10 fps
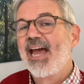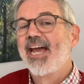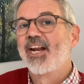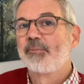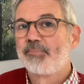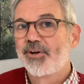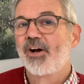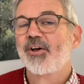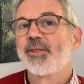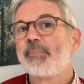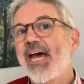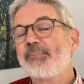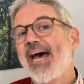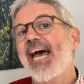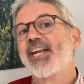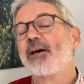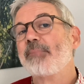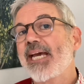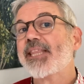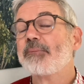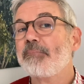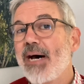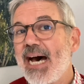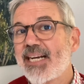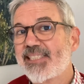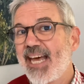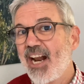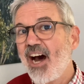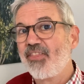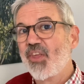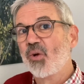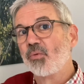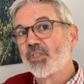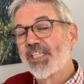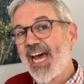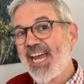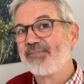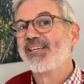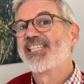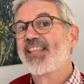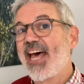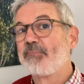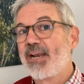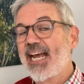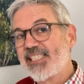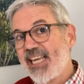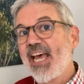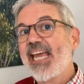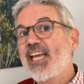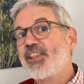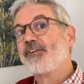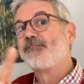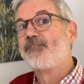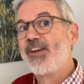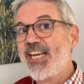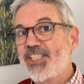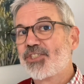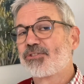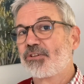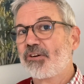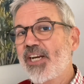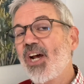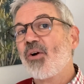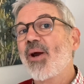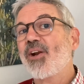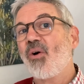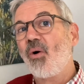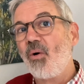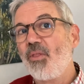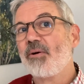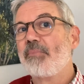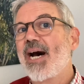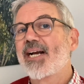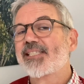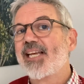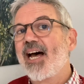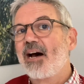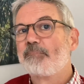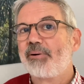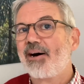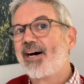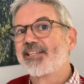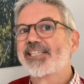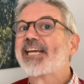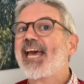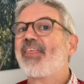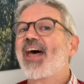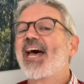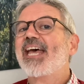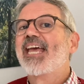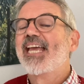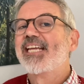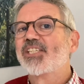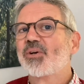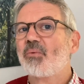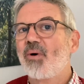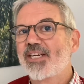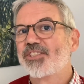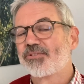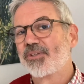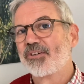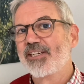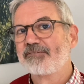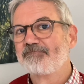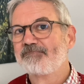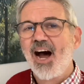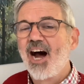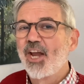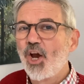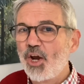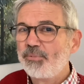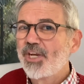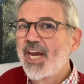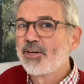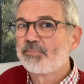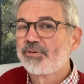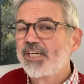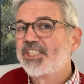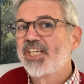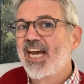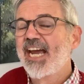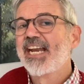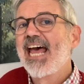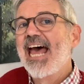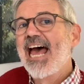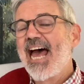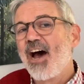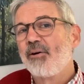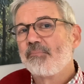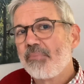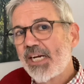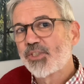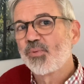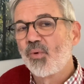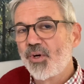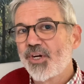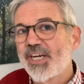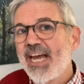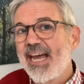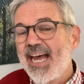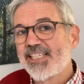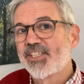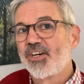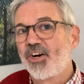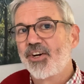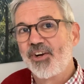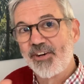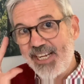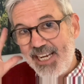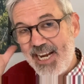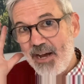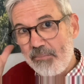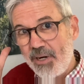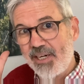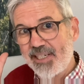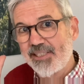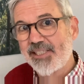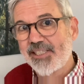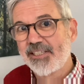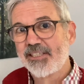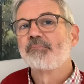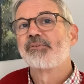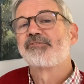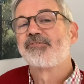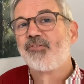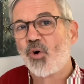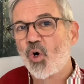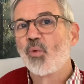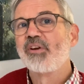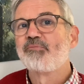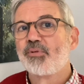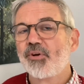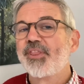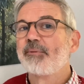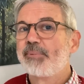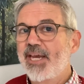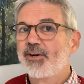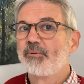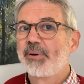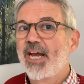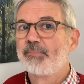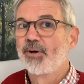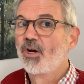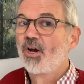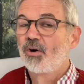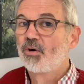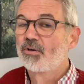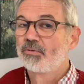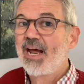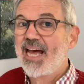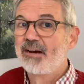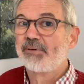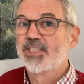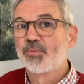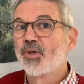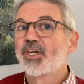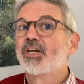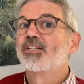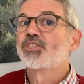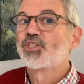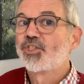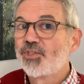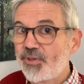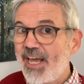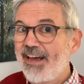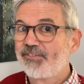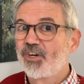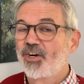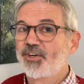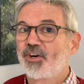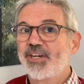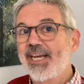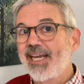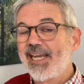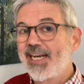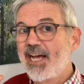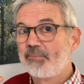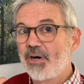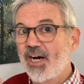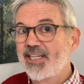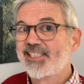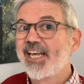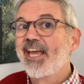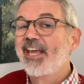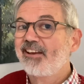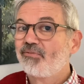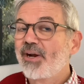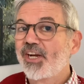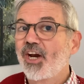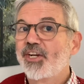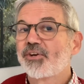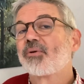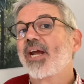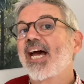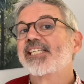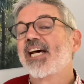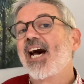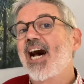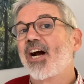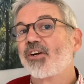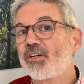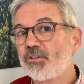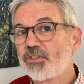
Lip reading: and I put it on the paper and I make the marks that I think will take me to that place in the finished drawing when all the marks are piled together into one drawing. I hope you can appreciate how much work has gone on in our minds before we've put the pen on paper, or how much work should have gone on in our minds if we're going to create a good